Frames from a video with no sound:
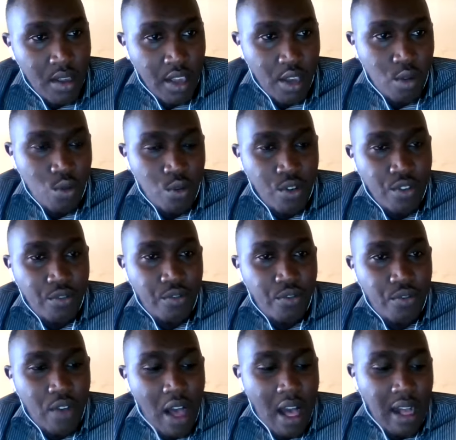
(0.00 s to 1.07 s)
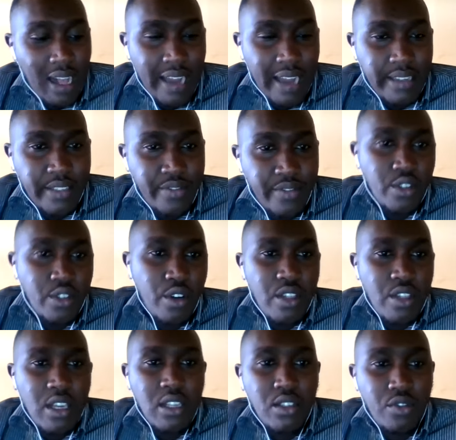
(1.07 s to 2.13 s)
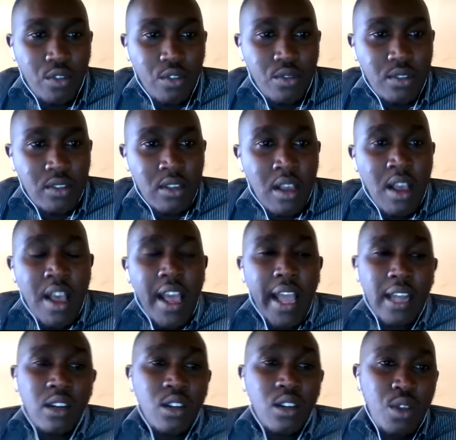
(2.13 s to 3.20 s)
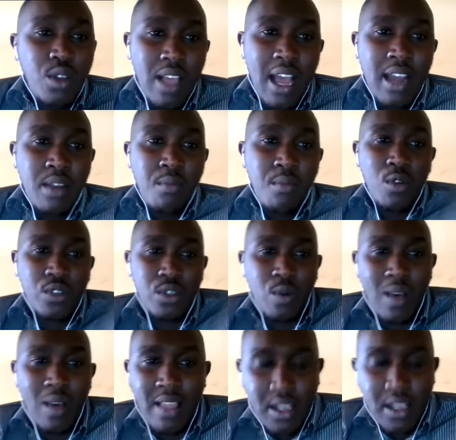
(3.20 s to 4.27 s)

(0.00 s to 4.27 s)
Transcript: He could uh, cultivate all these fruits, and also the animals were there.